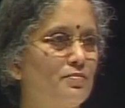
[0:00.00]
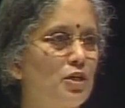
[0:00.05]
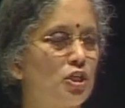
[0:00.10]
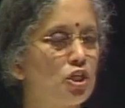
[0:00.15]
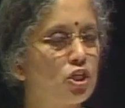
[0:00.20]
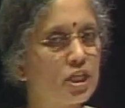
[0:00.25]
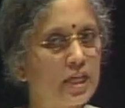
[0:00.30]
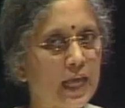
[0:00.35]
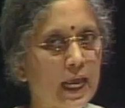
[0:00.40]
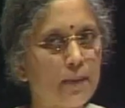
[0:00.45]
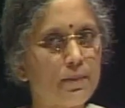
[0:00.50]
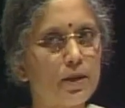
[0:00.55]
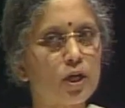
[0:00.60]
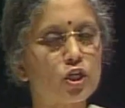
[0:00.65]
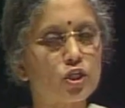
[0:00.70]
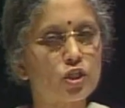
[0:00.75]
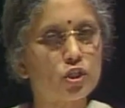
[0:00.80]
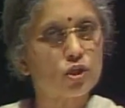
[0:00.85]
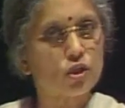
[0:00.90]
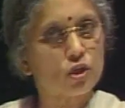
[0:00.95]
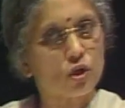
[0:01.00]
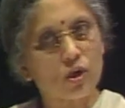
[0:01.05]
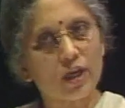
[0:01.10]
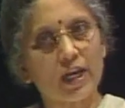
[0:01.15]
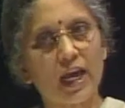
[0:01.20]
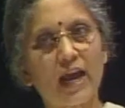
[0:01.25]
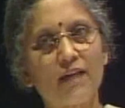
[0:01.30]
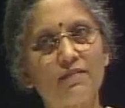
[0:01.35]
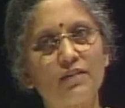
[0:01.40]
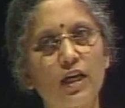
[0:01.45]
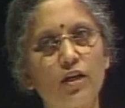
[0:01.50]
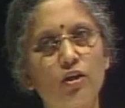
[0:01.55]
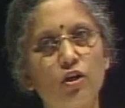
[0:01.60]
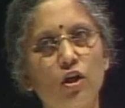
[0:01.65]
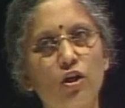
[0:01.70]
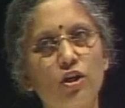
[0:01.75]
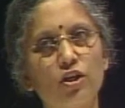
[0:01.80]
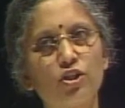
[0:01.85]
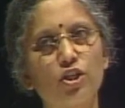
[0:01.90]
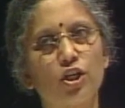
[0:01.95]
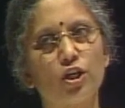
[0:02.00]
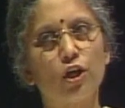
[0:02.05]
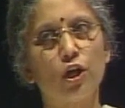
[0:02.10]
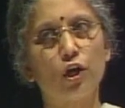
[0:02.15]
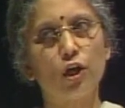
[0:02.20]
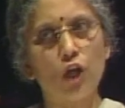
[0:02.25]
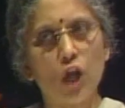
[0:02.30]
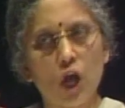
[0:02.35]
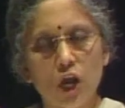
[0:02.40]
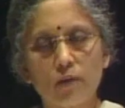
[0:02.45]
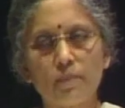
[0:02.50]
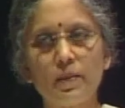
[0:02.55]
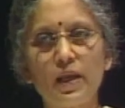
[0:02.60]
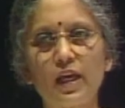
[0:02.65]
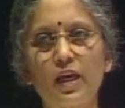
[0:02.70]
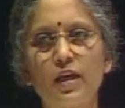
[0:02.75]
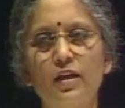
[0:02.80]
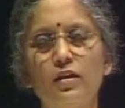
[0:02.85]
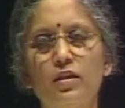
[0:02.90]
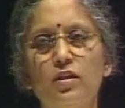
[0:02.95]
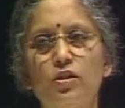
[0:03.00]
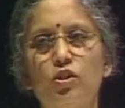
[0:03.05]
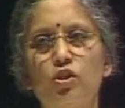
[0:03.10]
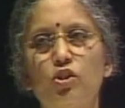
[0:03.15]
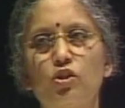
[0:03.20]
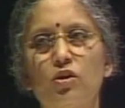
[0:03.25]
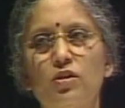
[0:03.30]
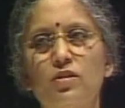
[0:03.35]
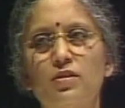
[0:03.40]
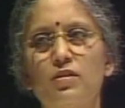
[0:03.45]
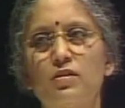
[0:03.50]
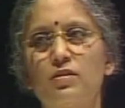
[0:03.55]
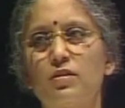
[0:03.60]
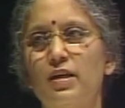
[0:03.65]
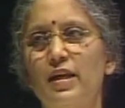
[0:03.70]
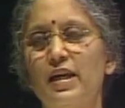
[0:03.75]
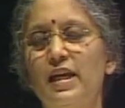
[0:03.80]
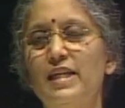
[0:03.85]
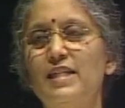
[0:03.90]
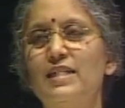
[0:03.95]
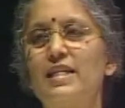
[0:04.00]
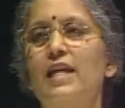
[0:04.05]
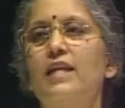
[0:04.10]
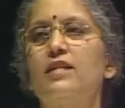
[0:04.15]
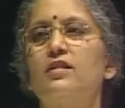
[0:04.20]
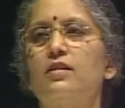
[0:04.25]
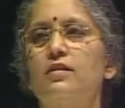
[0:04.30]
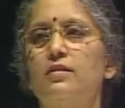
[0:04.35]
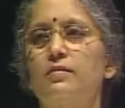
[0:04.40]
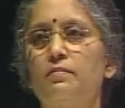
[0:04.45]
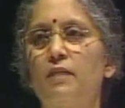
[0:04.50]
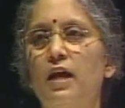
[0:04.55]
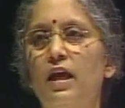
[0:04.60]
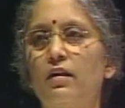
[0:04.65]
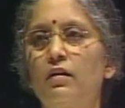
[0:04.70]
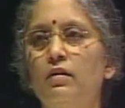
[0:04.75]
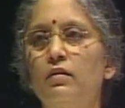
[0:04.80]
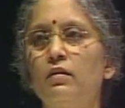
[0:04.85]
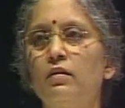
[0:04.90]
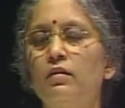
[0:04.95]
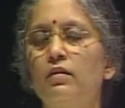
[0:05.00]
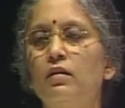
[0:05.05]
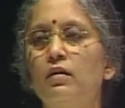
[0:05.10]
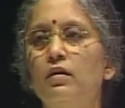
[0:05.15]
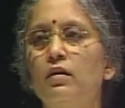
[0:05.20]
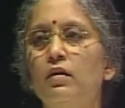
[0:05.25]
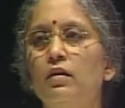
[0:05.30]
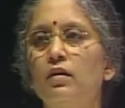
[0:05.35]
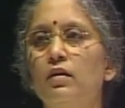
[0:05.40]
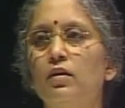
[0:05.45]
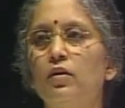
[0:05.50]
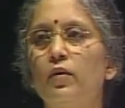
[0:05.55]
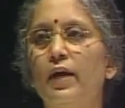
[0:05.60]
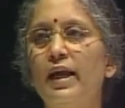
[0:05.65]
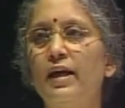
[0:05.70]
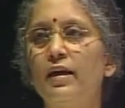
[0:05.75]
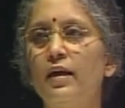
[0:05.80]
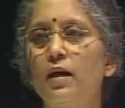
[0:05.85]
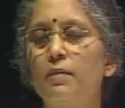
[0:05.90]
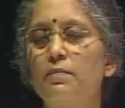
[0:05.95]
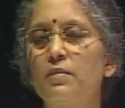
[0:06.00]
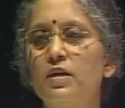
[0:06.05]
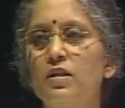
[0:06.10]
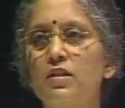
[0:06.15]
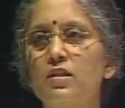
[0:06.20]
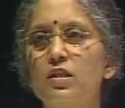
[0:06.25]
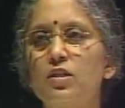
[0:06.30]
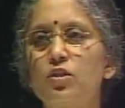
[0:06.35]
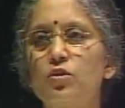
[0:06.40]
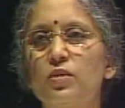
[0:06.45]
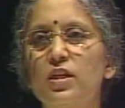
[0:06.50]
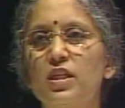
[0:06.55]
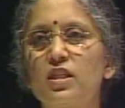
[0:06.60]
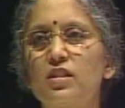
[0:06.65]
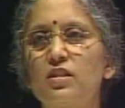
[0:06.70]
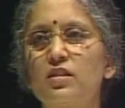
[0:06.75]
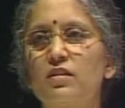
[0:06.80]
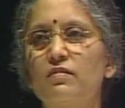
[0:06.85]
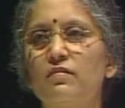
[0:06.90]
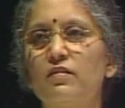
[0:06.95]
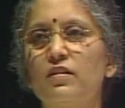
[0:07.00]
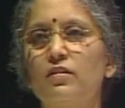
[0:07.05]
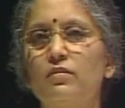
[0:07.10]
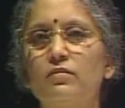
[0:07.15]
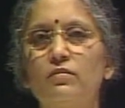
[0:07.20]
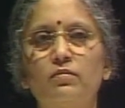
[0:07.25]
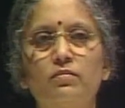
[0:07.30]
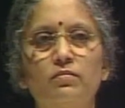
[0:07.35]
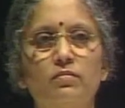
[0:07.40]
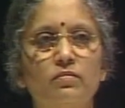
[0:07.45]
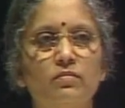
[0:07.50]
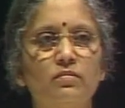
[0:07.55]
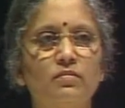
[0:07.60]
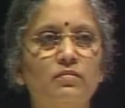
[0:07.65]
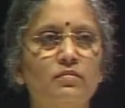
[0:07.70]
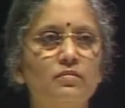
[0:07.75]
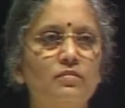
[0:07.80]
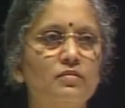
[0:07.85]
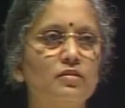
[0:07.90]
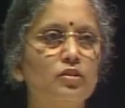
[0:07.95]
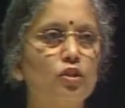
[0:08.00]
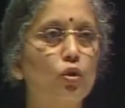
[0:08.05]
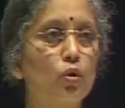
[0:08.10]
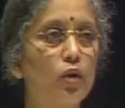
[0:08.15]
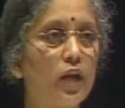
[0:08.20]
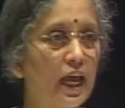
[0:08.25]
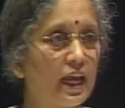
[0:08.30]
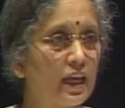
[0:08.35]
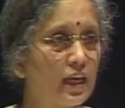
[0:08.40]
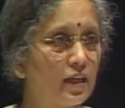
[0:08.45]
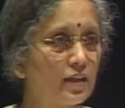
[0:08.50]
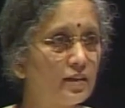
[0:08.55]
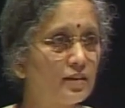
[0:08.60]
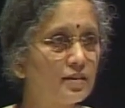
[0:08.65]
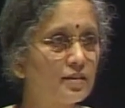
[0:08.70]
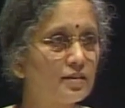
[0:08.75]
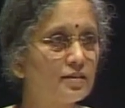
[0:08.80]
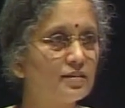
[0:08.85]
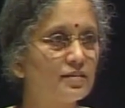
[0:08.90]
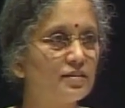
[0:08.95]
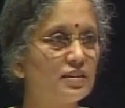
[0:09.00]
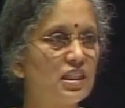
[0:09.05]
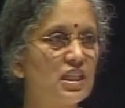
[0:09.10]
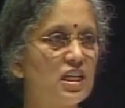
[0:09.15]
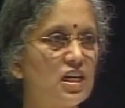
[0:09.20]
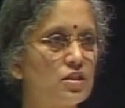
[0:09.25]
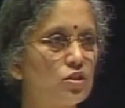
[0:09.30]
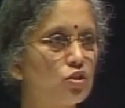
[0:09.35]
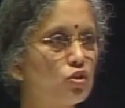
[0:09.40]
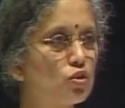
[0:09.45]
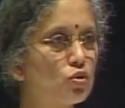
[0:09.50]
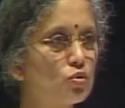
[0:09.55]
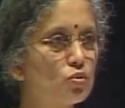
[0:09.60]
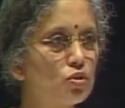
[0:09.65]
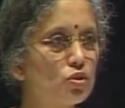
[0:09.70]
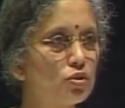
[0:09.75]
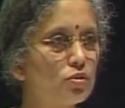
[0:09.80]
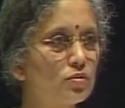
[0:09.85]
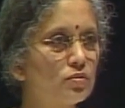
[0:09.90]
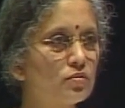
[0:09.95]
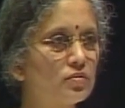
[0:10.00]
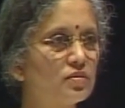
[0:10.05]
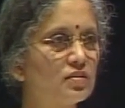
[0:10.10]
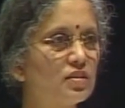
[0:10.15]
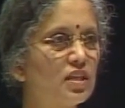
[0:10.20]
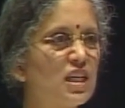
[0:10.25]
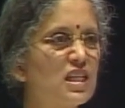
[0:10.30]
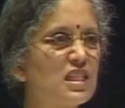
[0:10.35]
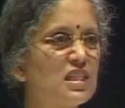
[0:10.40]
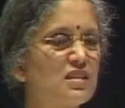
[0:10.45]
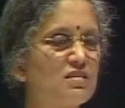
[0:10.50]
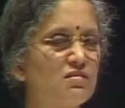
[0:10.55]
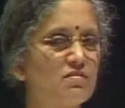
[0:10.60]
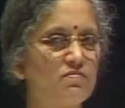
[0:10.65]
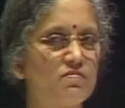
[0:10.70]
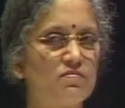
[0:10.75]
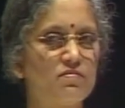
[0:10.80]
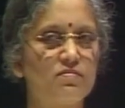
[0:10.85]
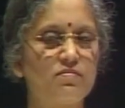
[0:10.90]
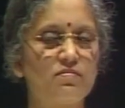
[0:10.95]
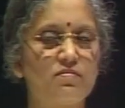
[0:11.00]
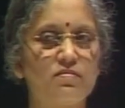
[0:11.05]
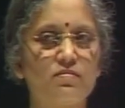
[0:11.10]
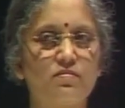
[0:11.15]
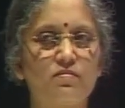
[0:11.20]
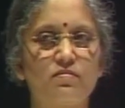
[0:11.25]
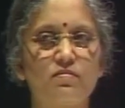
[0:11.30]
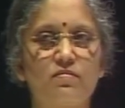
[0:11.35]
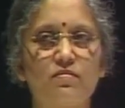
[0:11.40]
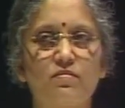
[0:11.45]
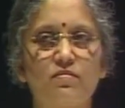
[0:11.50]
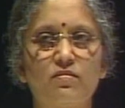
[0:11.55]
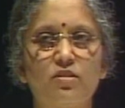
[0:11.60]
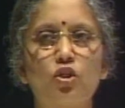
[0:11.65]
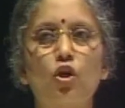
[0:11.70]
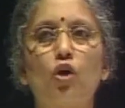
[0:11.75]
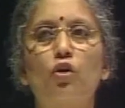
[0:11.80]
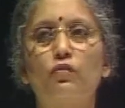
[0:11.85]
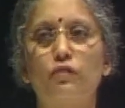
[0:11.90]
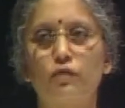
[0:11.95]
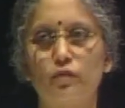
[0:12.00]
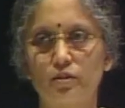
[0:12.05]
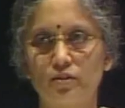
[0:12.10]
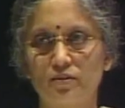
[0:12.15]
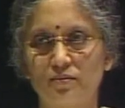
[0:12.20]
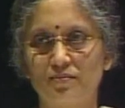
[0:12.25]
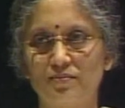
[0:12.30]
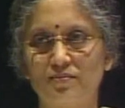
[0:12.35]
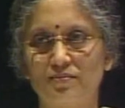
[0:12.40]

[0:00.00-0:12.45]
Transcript: But today because you don't have that knowledge and you're not making these choices in an intelligent manner, you end up in a situation where you don't like it, it doesn't suit you, it's sorrowful.